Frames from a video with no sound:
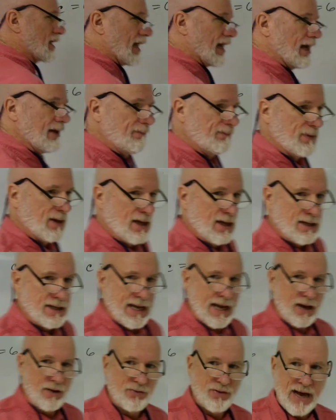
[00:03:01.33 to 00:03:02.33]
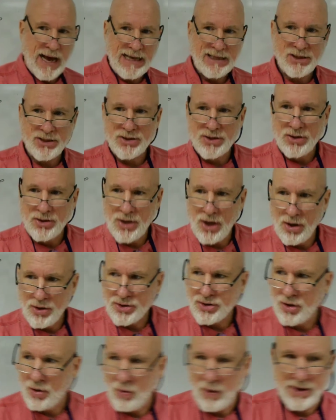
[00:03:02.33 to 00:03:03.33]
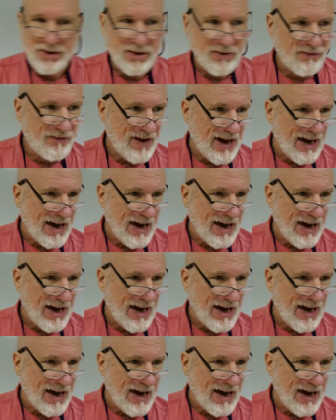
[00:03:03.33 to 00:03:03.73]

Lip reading: Okay? Now, those are what the